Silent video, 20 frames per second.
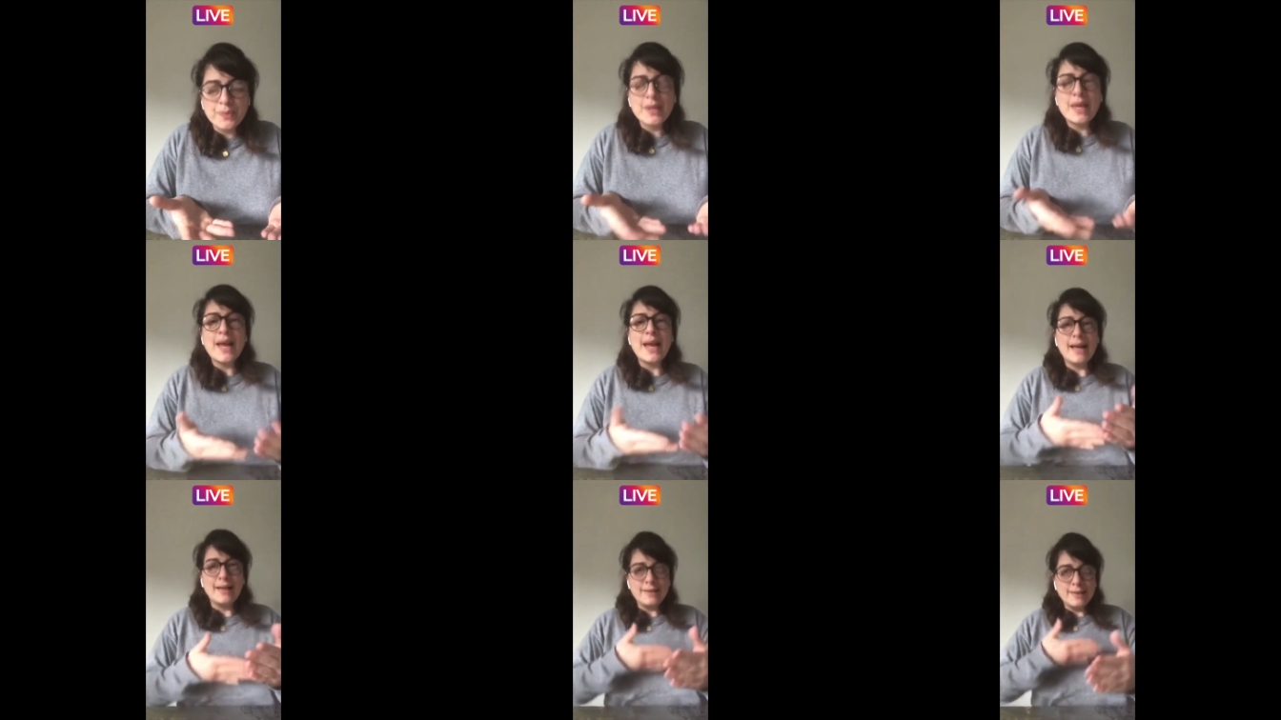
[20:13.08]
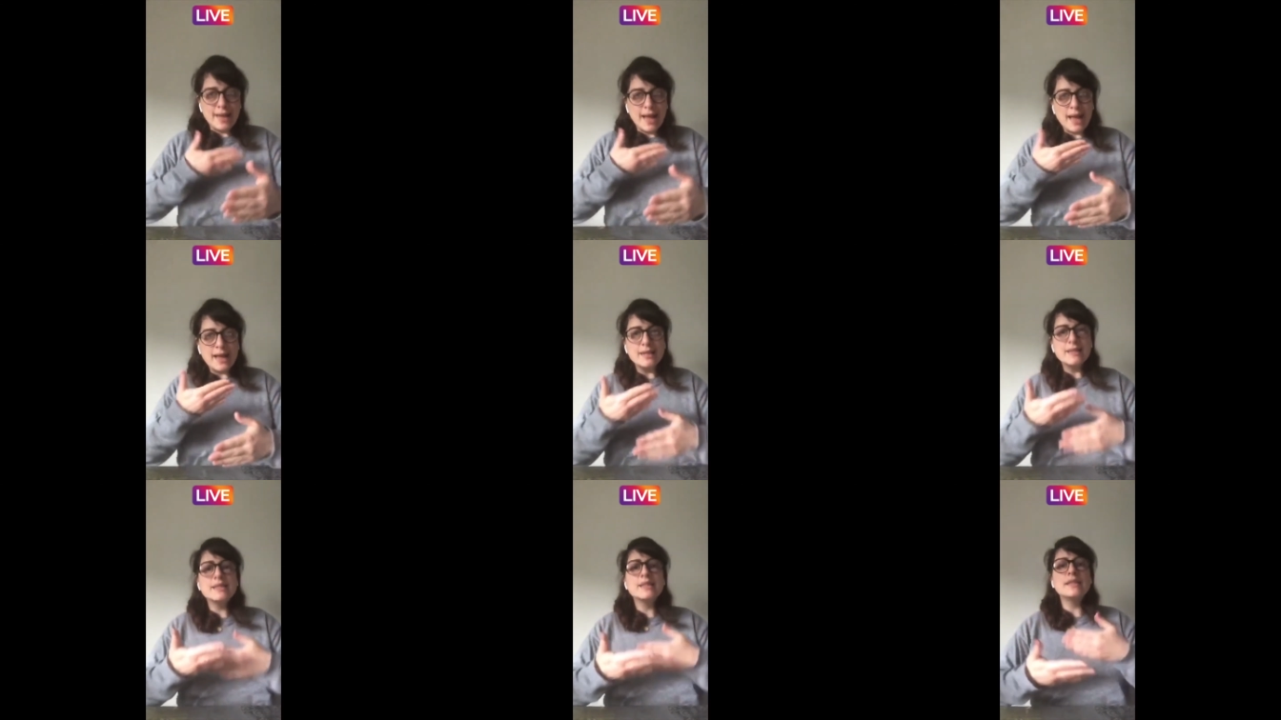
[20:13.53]
and
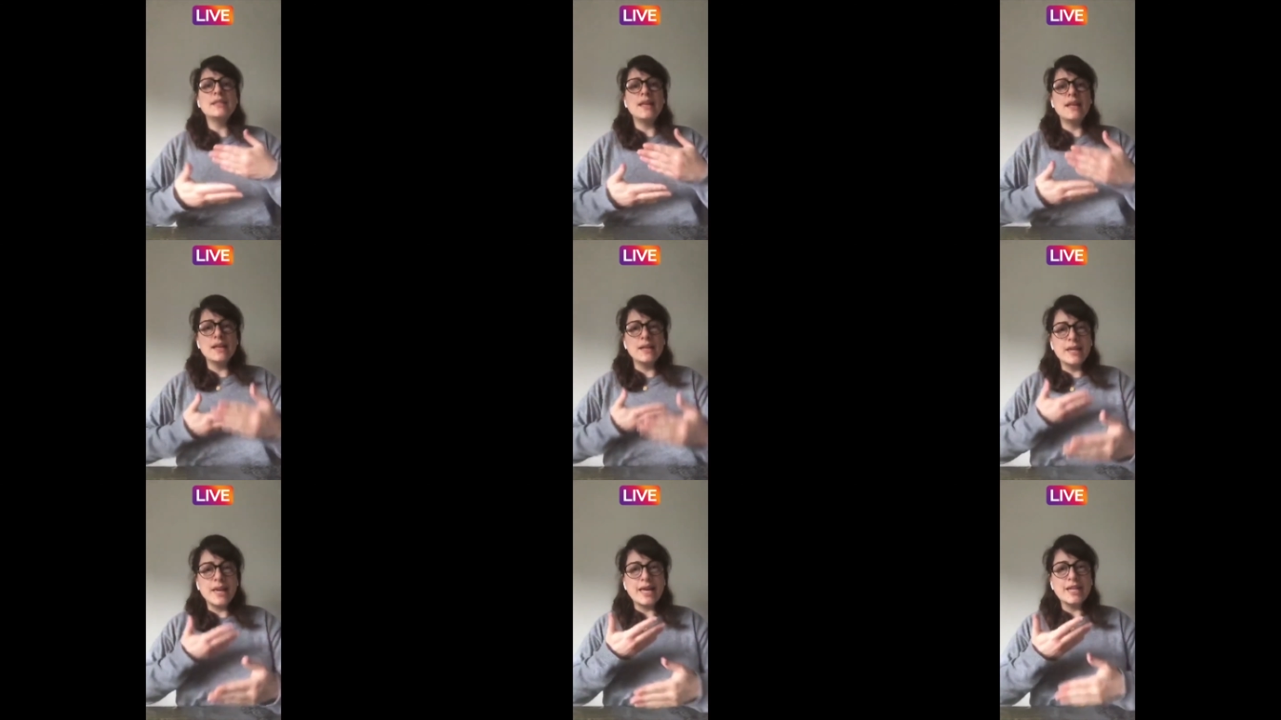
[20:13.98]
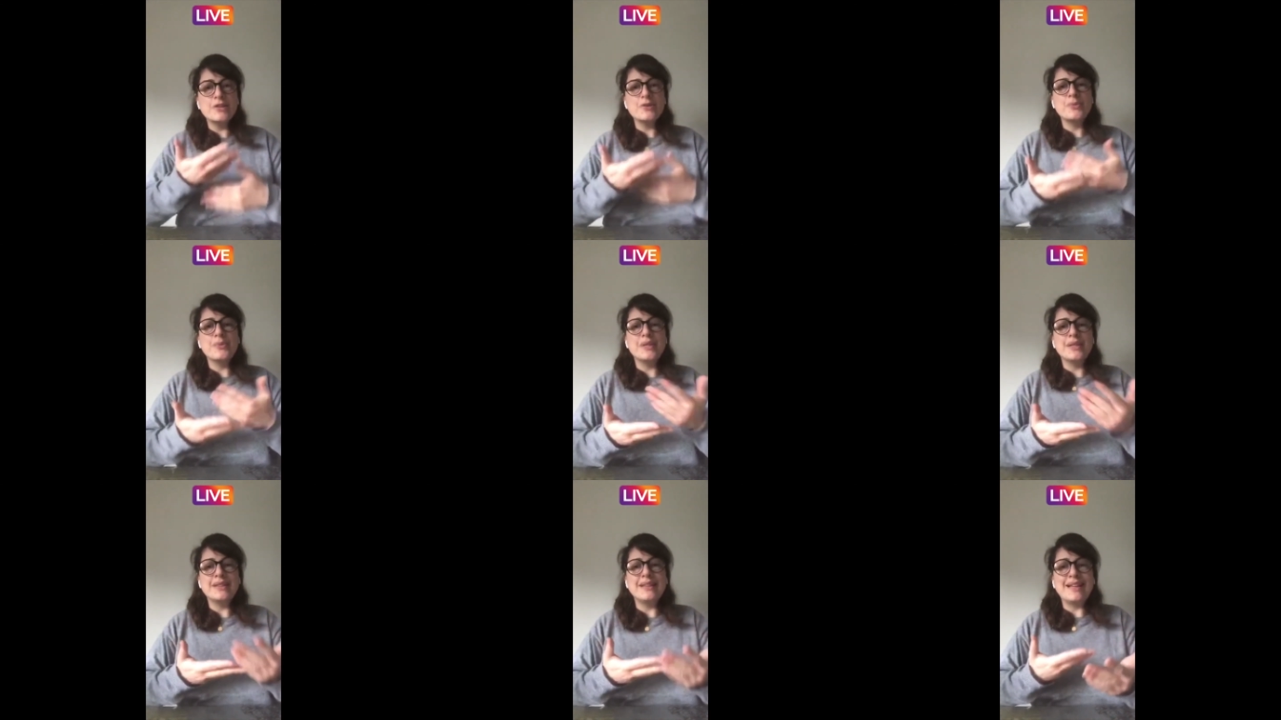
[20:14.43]
hence the
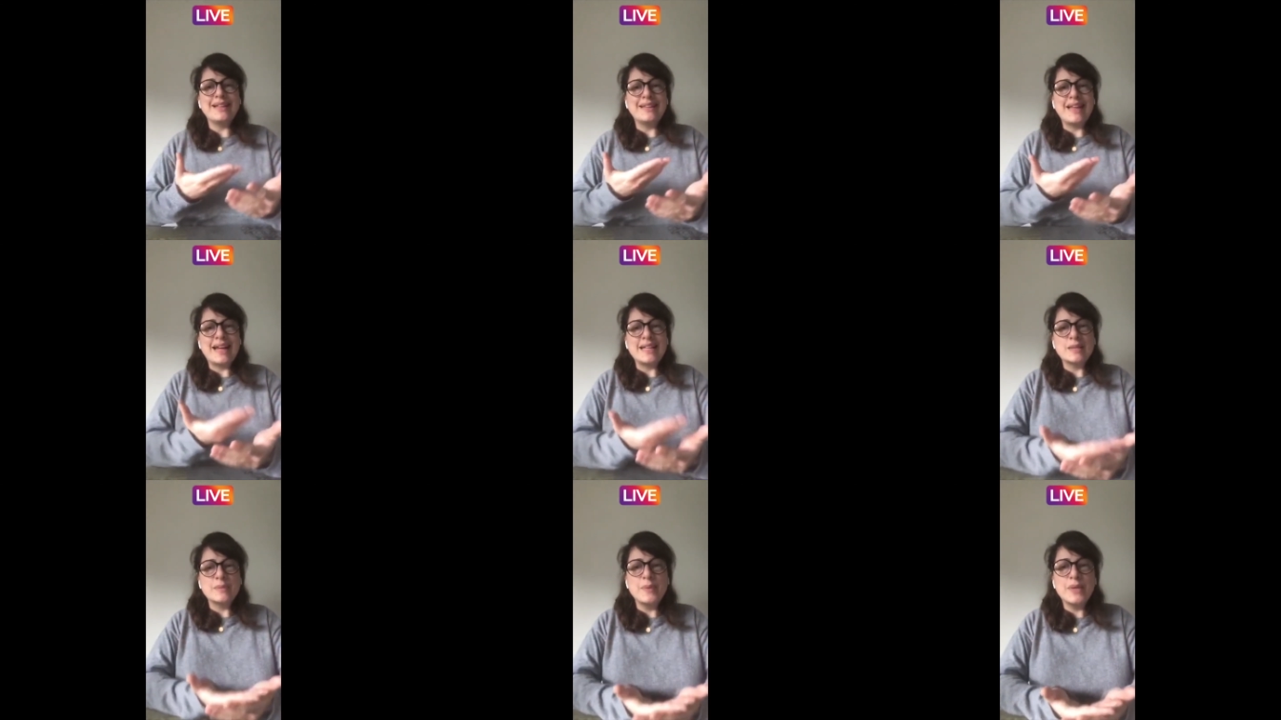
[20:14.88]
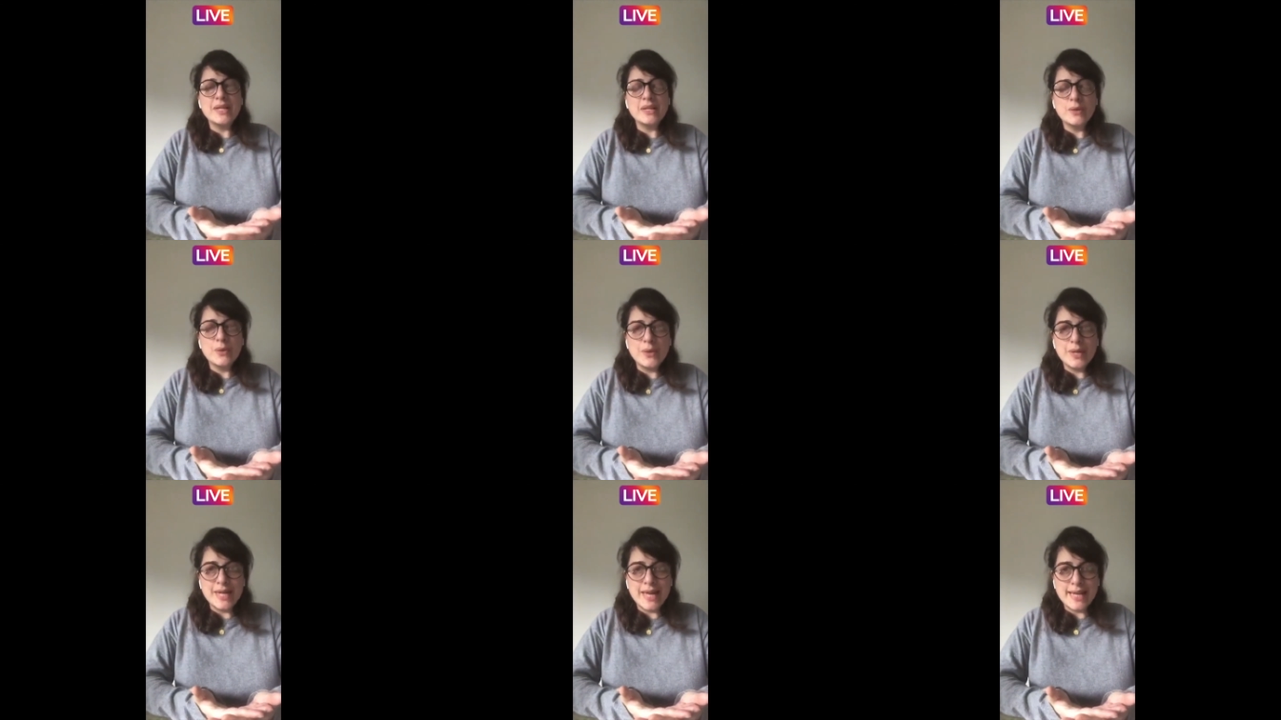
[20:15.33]
engagement that has been
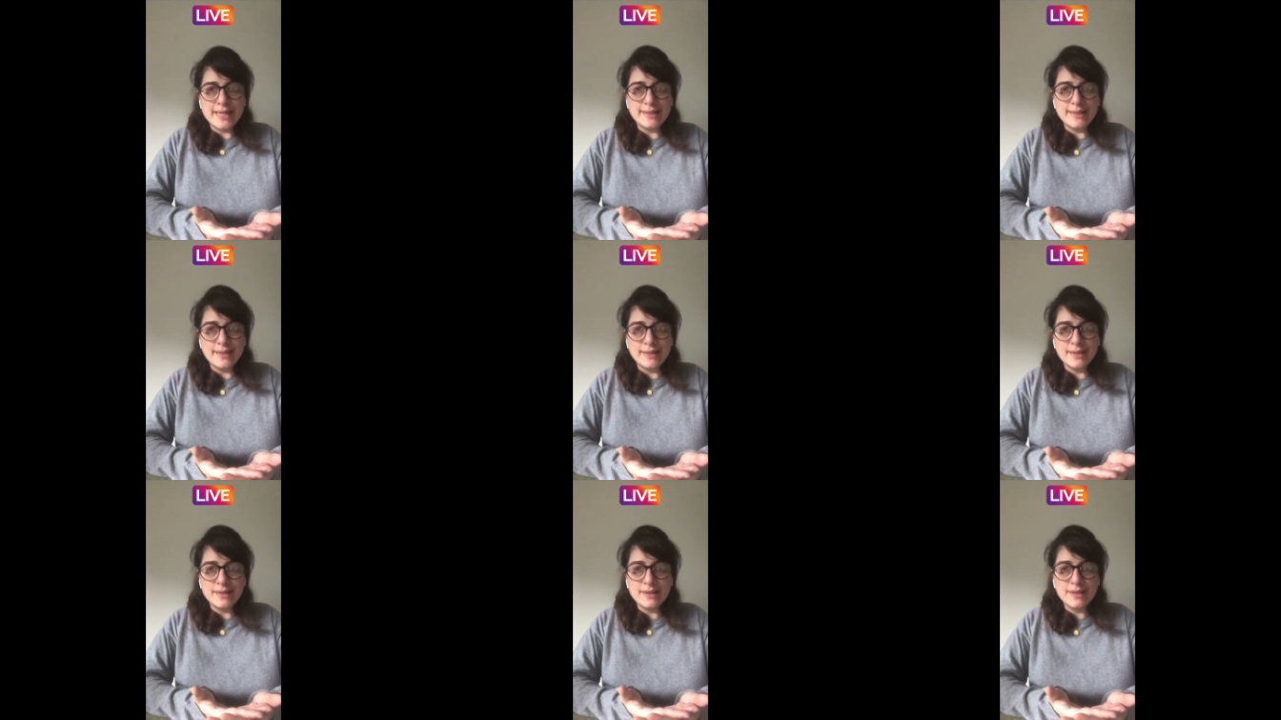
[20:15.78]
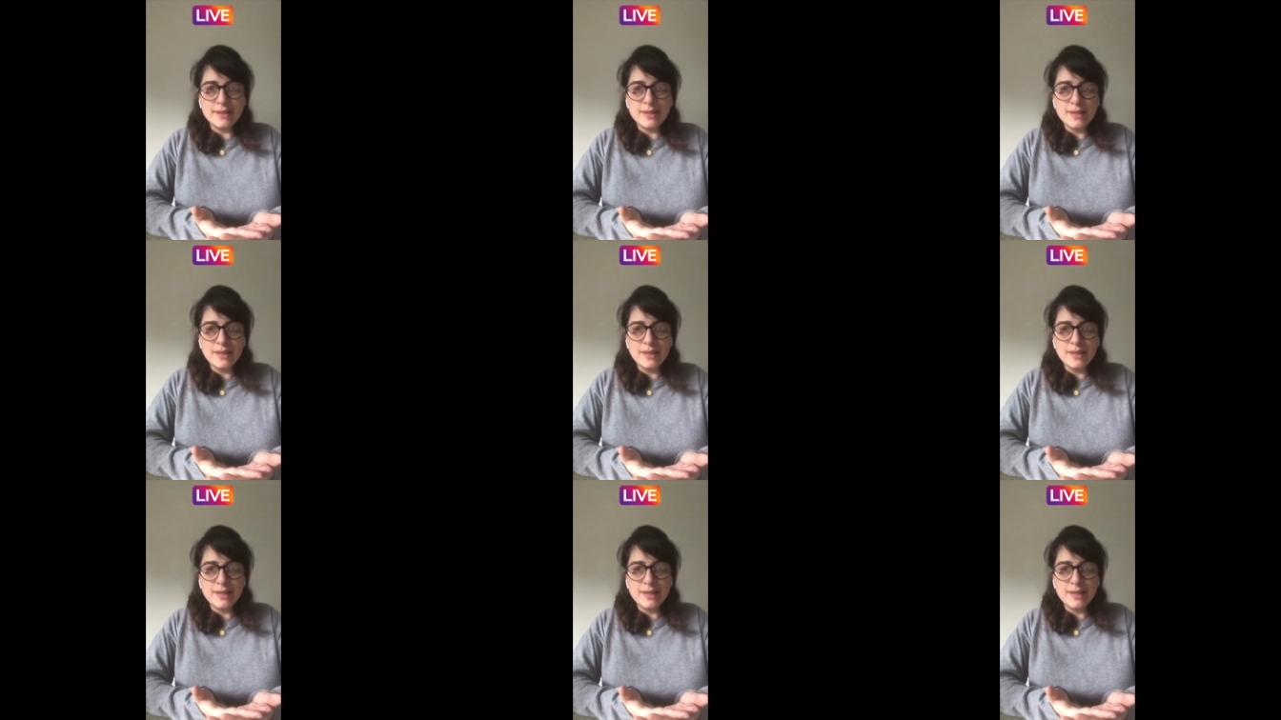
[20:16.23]
created.